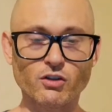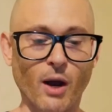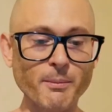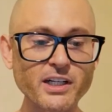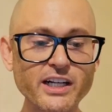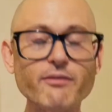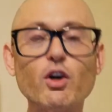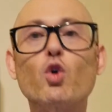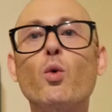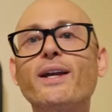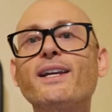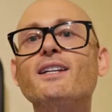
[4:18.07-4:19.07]
So I'm going to give a
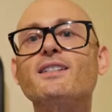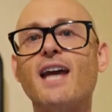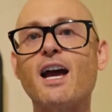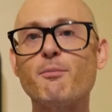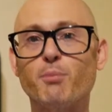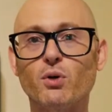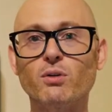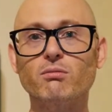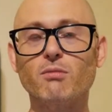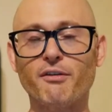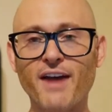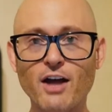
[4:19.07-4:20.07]
quick
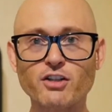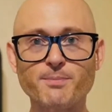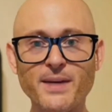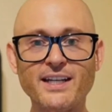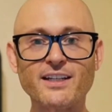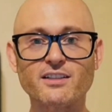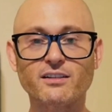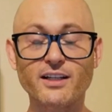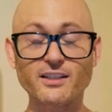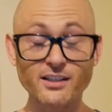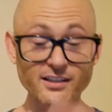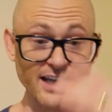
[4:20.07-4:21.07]
example of how Speediance
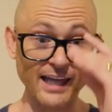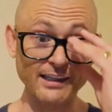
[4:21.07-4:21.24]
listens.